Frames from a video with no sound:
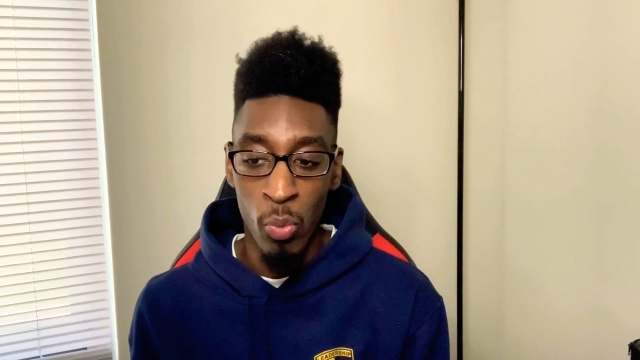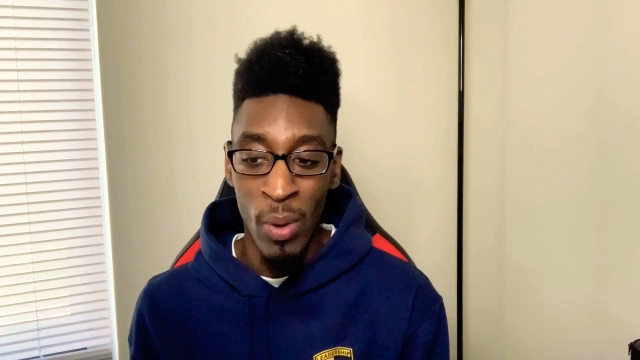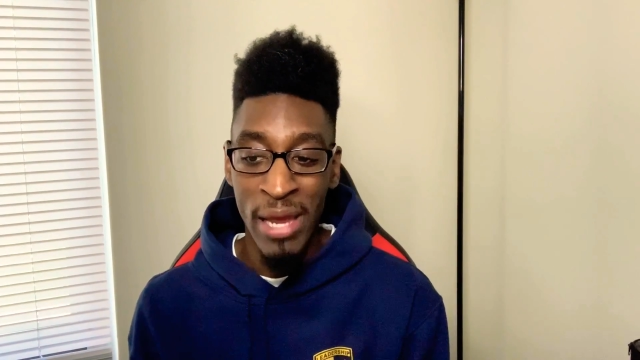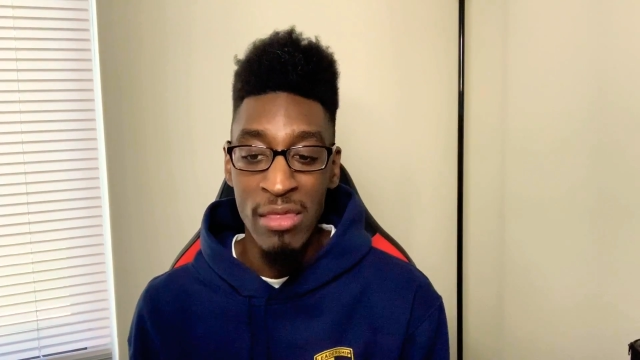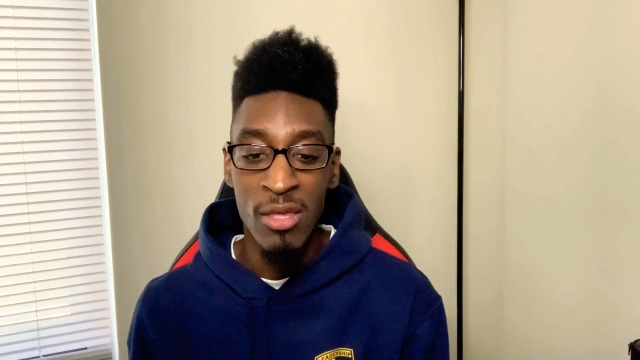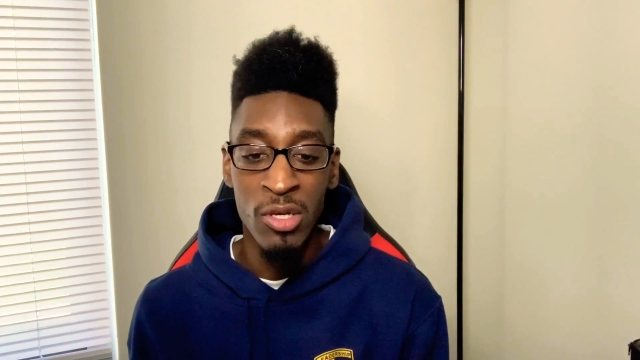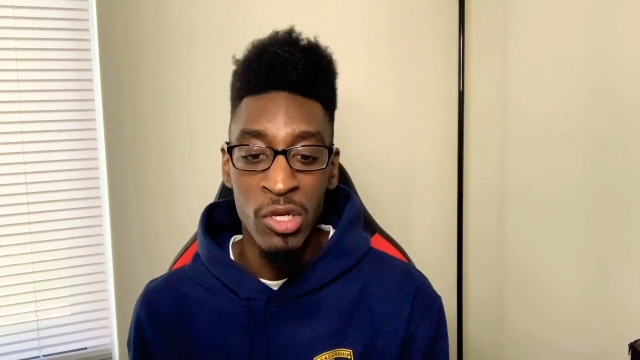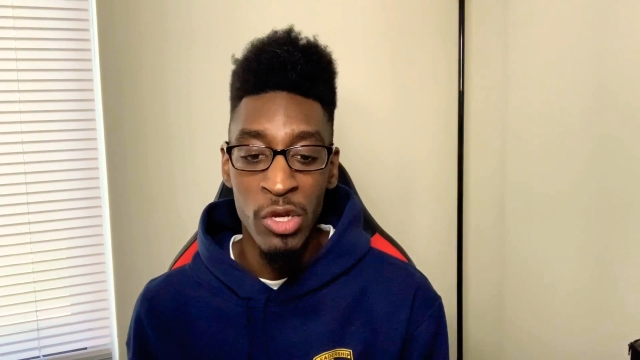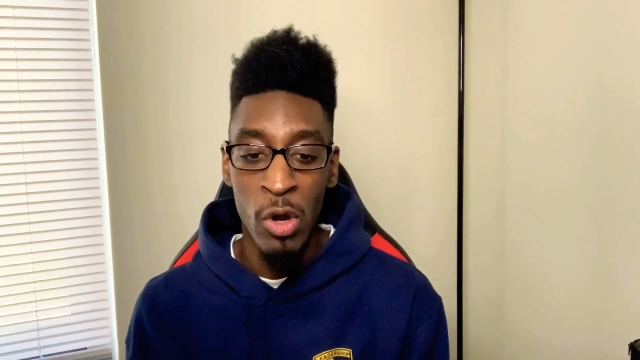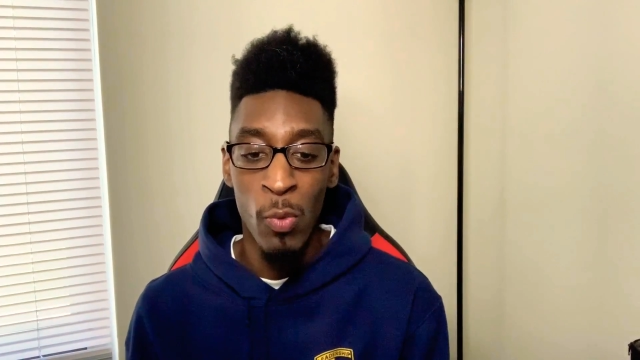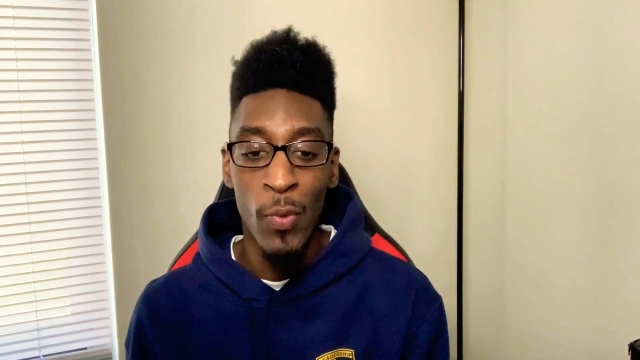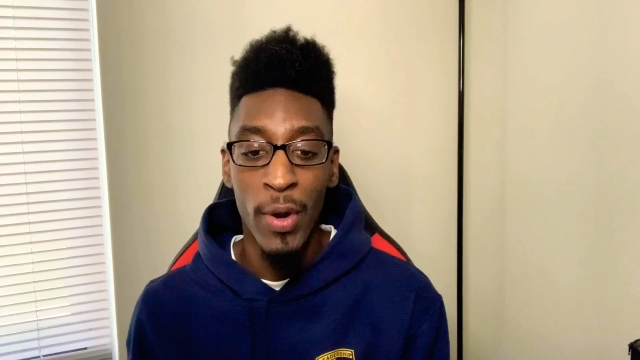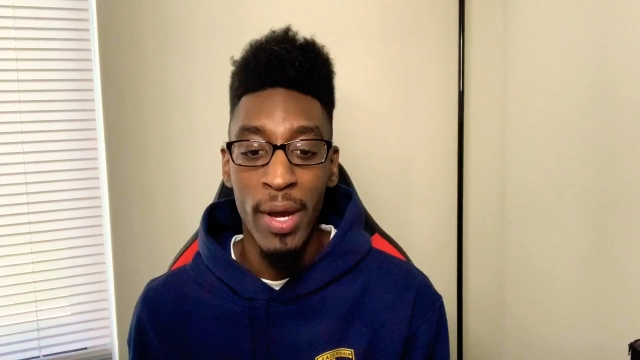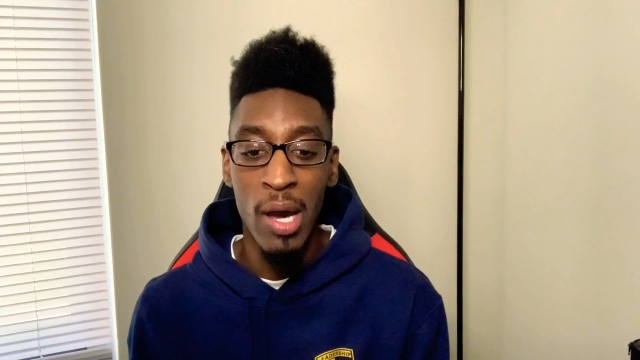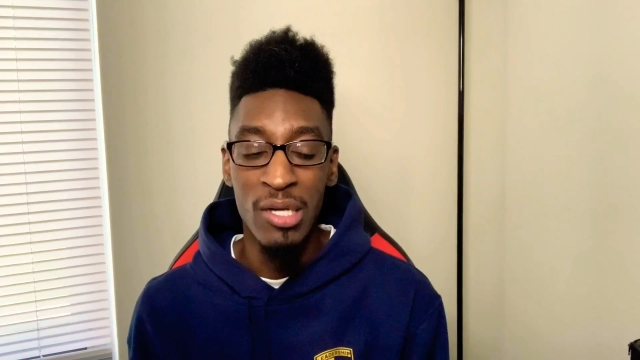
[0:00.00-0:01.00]
weights into your
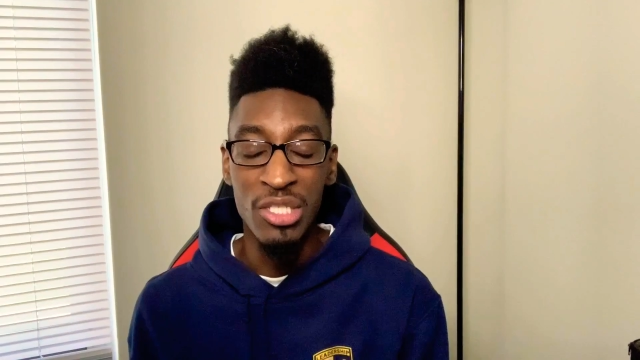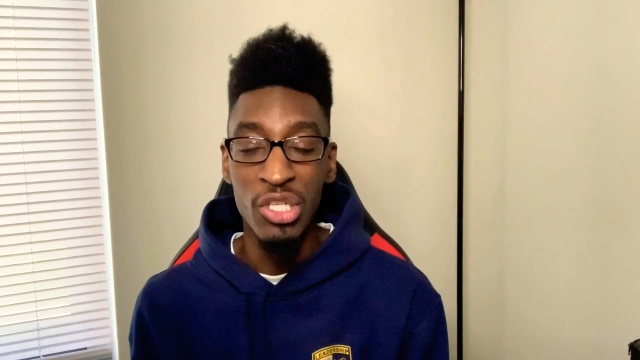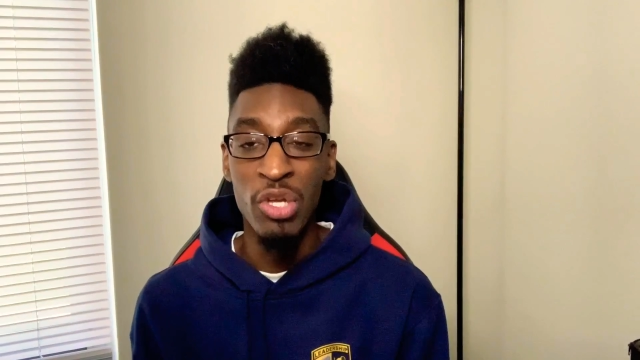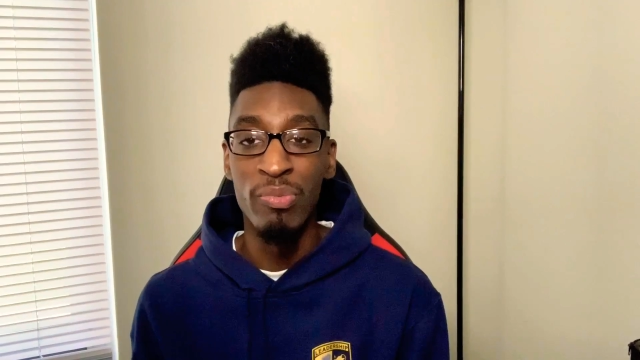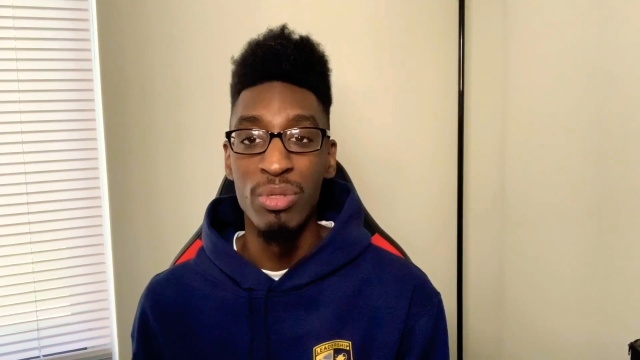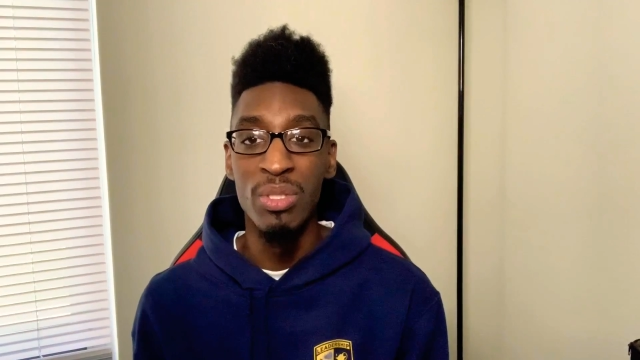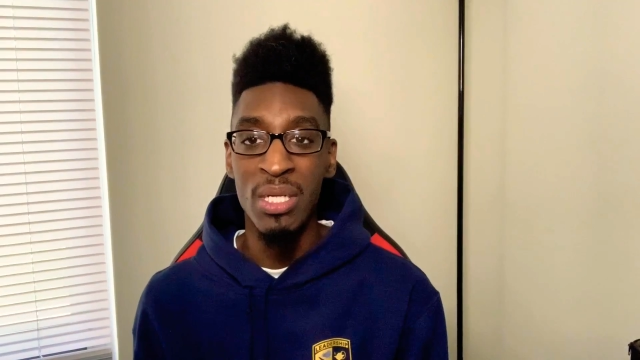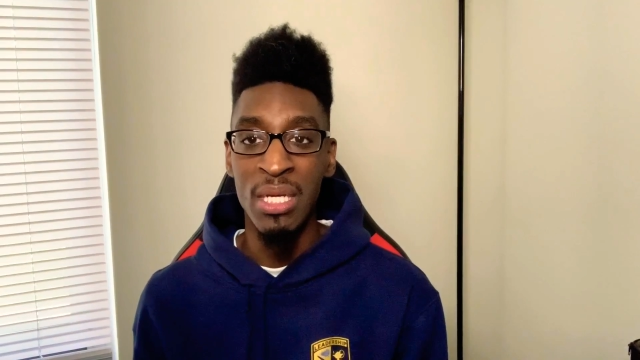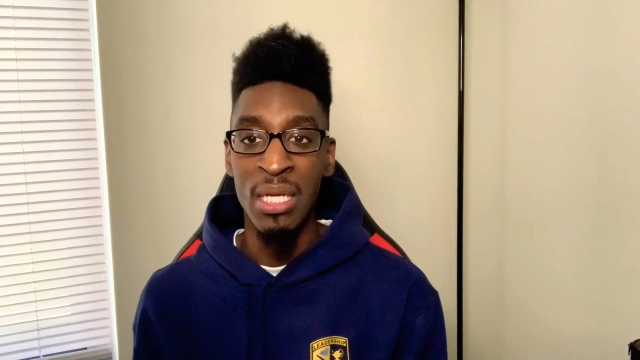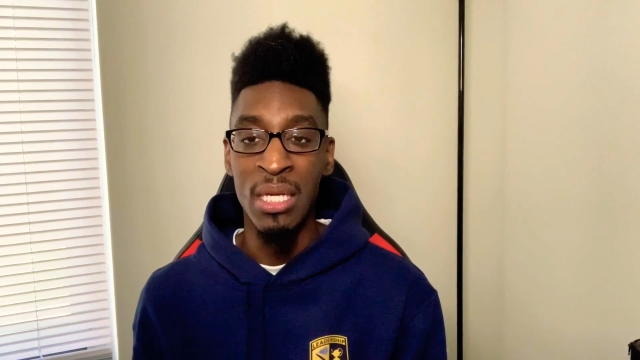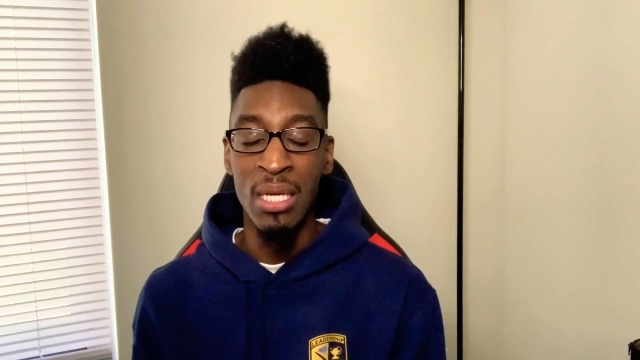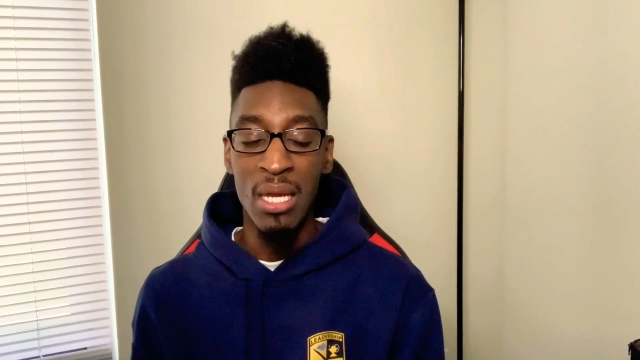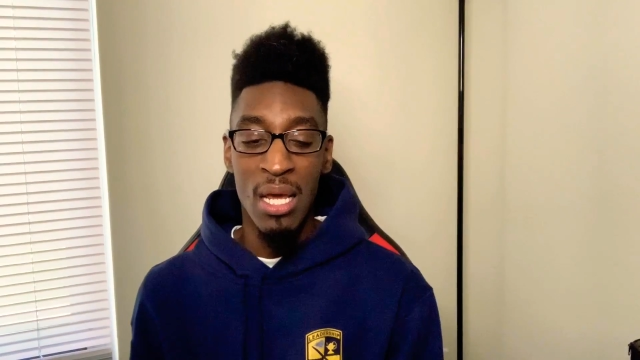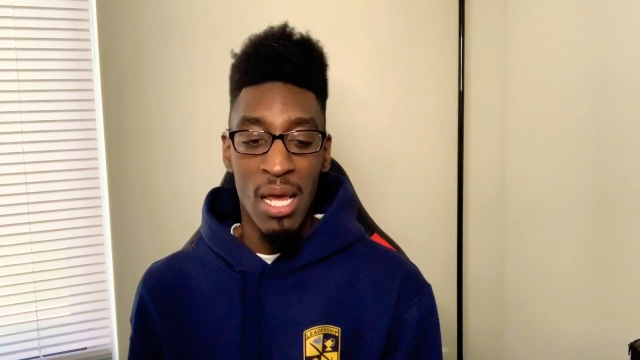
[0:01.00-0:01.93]
workout, into your routine,